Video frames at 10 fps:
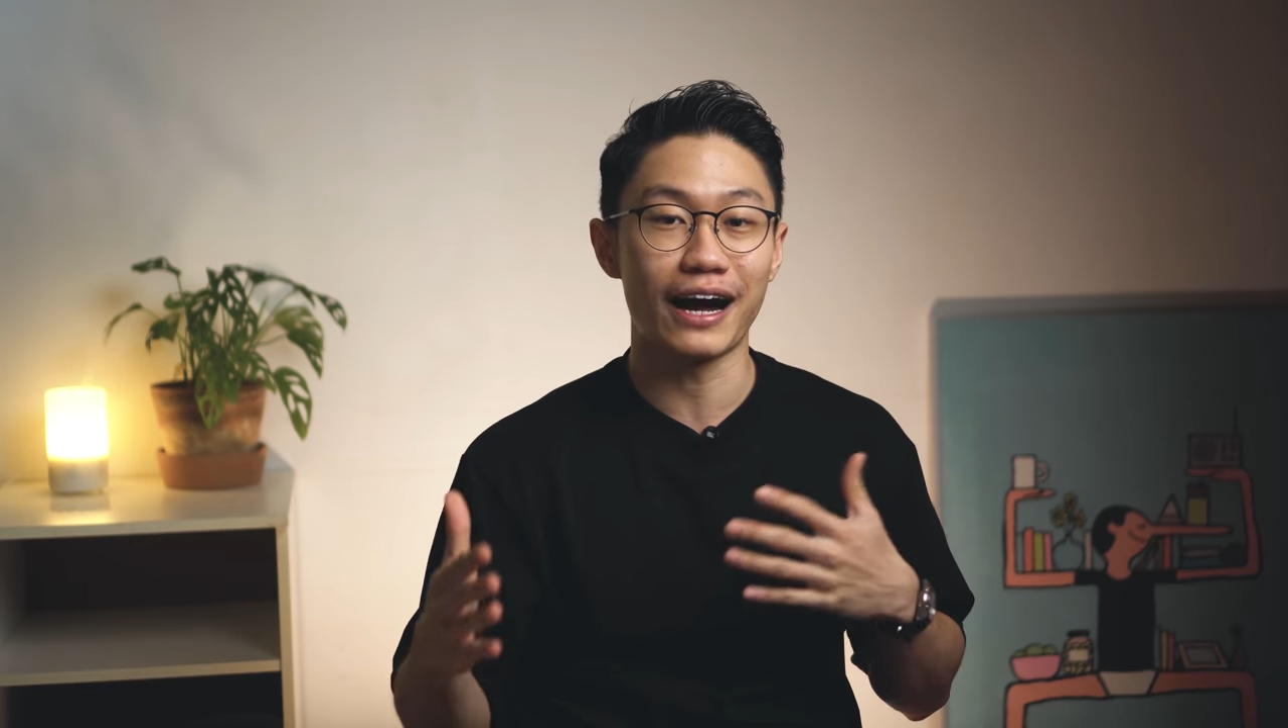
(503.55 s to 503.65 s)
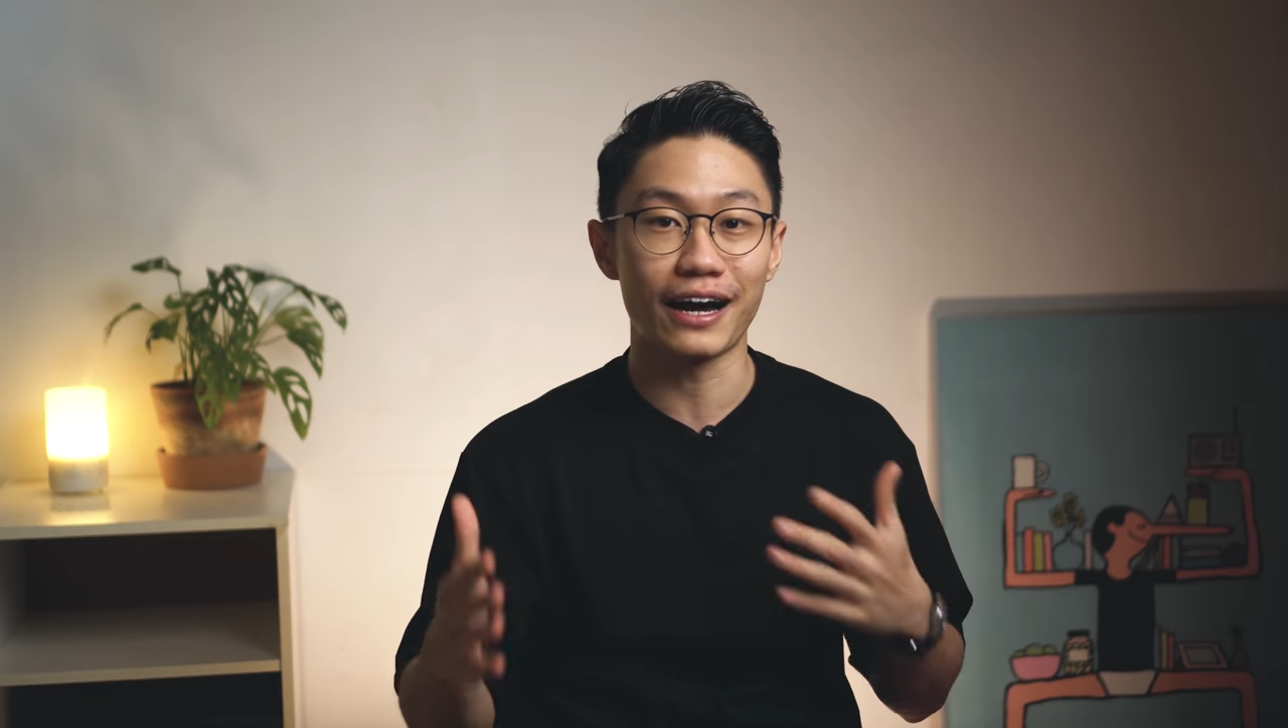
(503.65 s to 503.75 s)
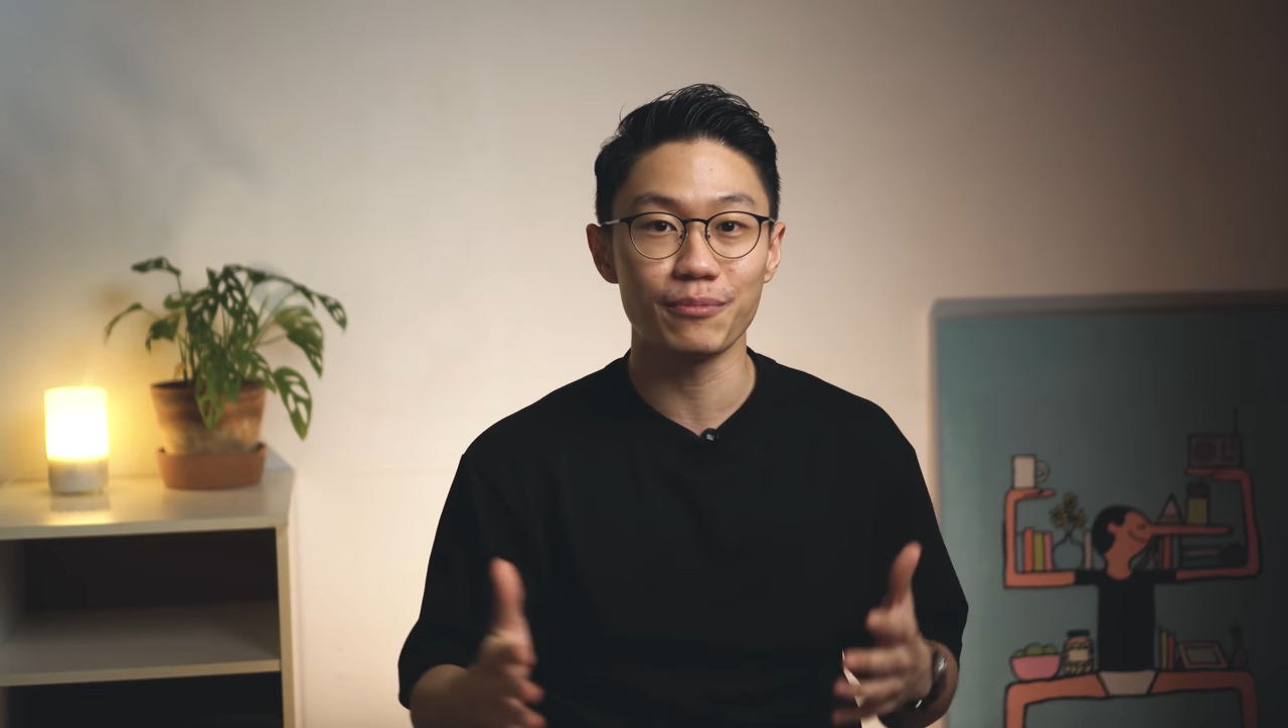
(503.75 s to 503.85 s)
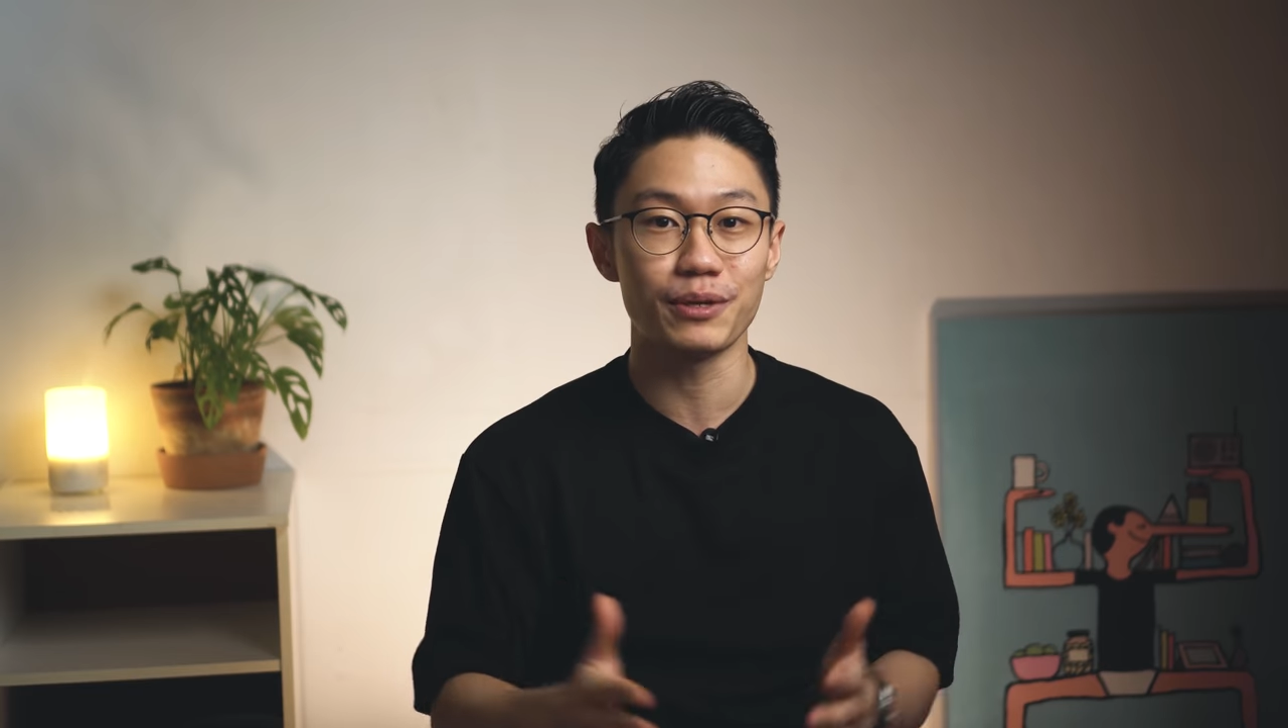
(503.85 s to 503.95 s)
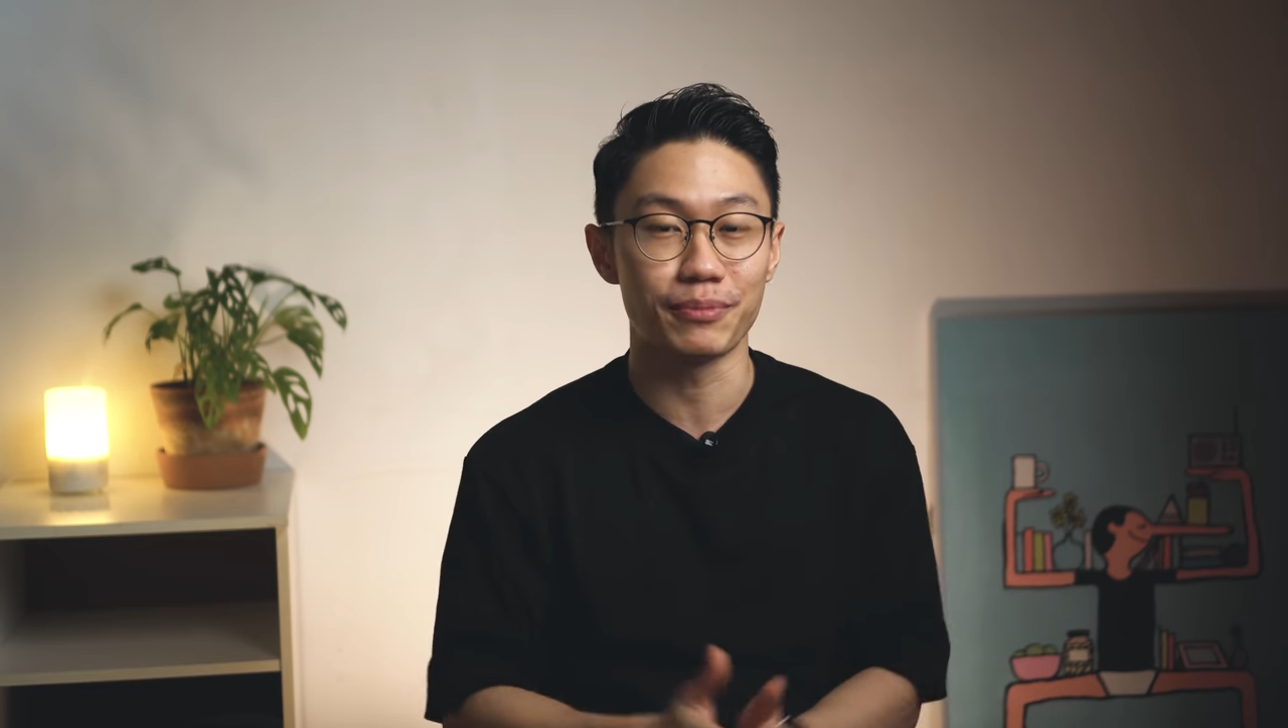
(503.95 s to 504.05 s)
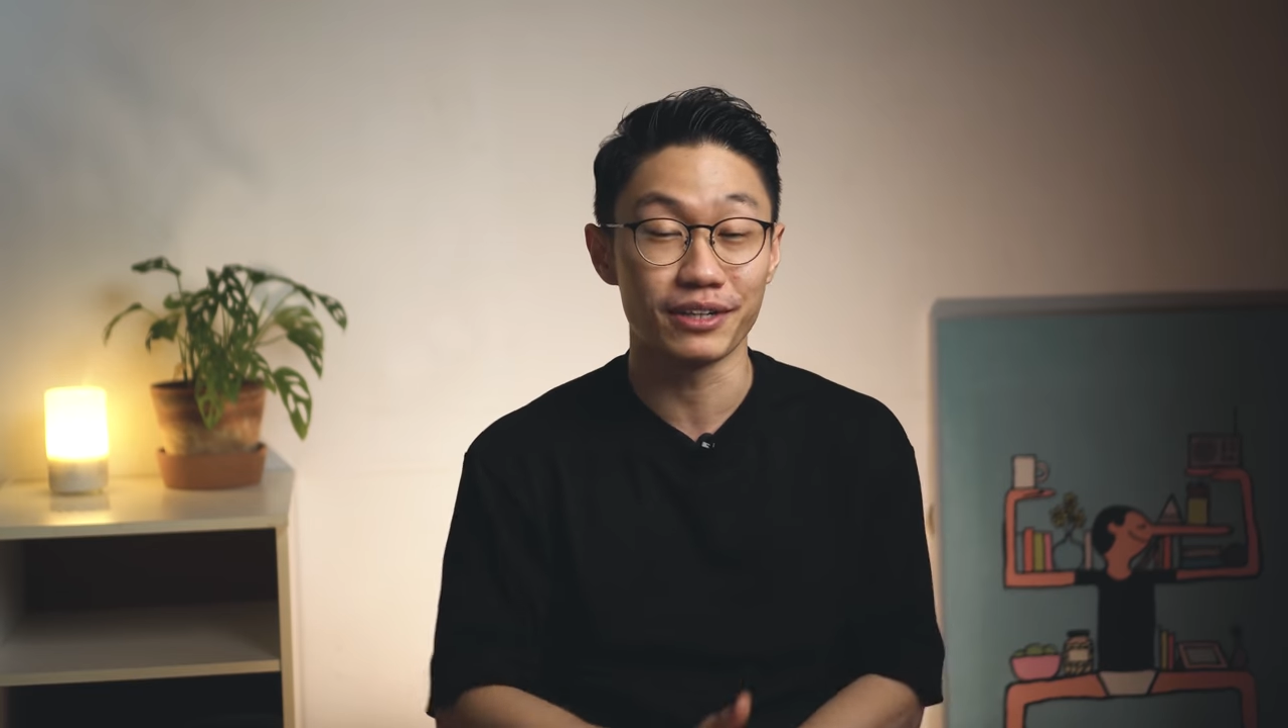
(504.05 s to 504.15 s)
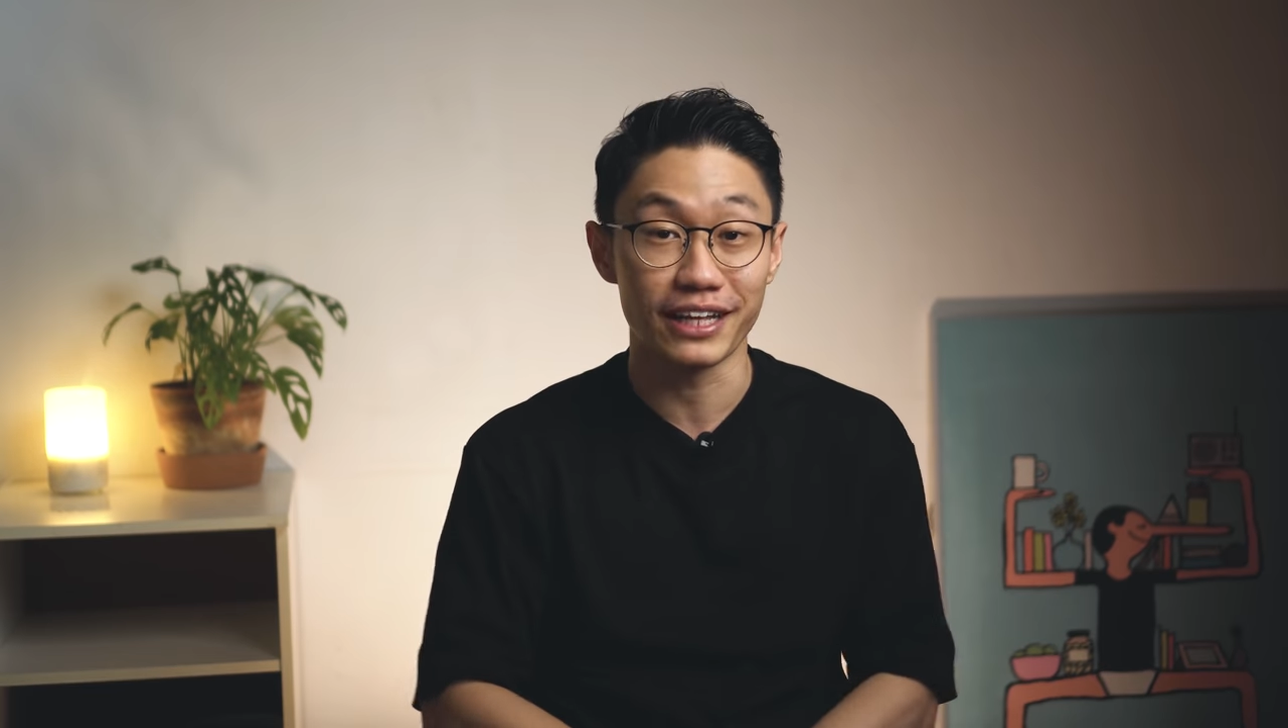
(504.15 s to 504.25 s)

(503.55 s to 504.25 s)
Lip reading: other people